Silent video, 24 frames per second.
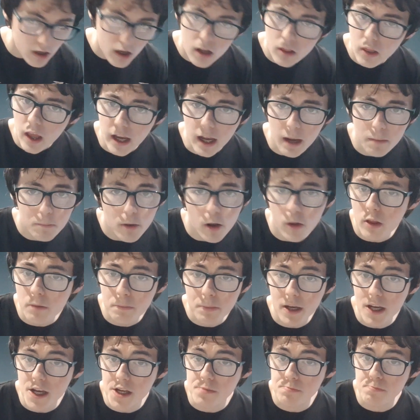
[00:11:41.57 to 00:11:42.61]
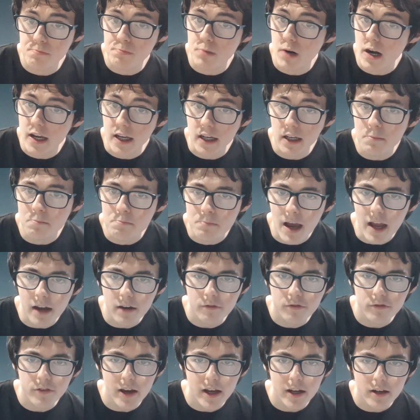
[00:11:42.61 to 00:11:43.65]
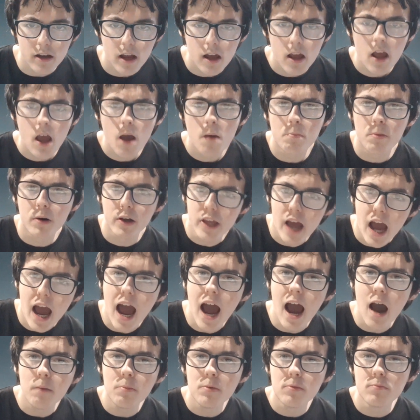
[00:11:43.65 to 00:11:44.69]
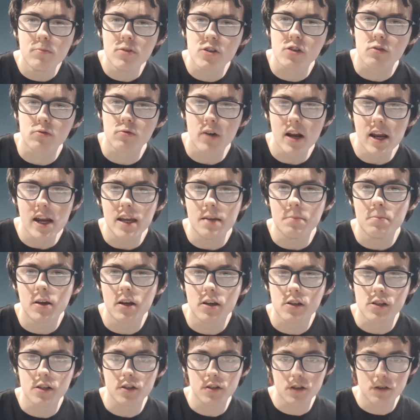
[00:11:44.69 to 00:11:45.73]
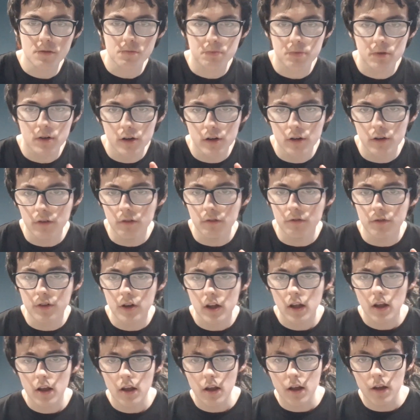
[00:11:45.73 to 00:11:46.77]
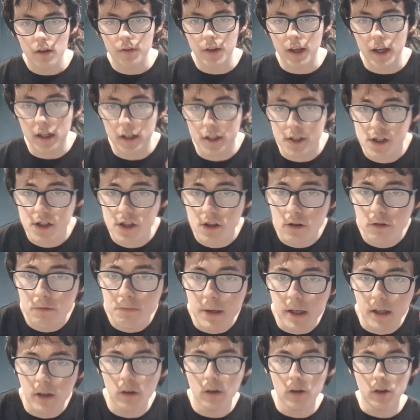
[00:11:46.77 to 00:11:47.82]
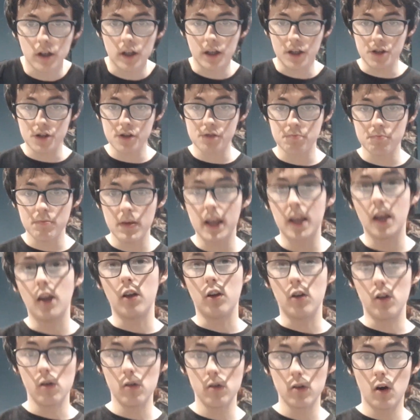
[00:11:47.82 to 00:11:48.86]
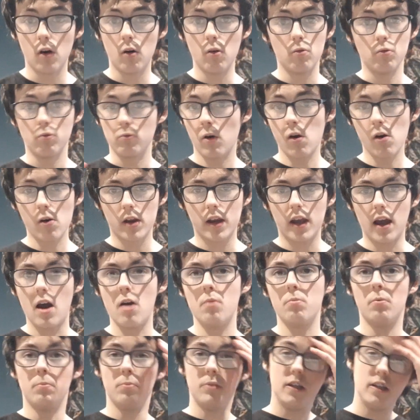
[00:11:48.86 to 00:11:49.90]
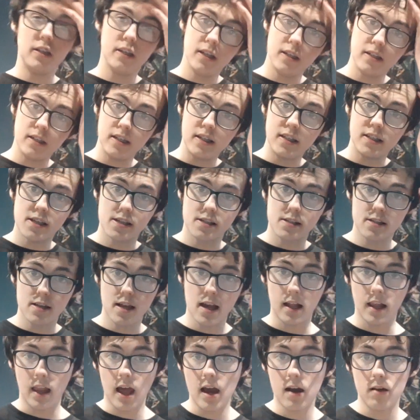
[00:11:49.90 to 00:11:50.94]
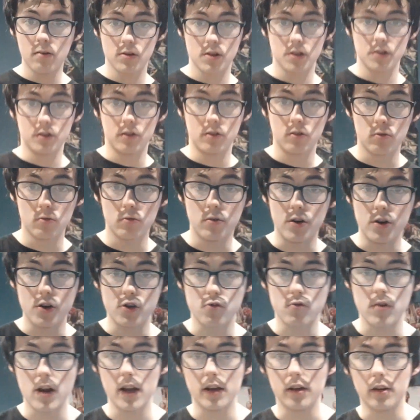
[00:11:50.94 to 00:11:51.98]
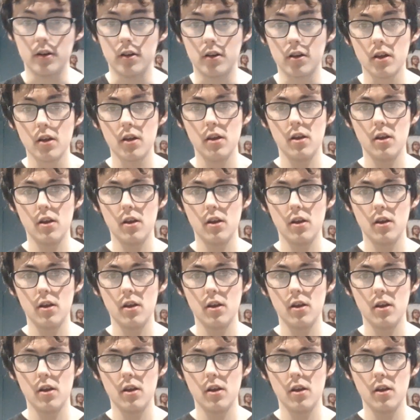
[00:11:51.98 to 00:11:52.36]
Like, I'm not the biggest Breaking Ben fan, but that album was great because it just proved they could still be good and just make a good old rock album. They didn't need to sell out to the current trend.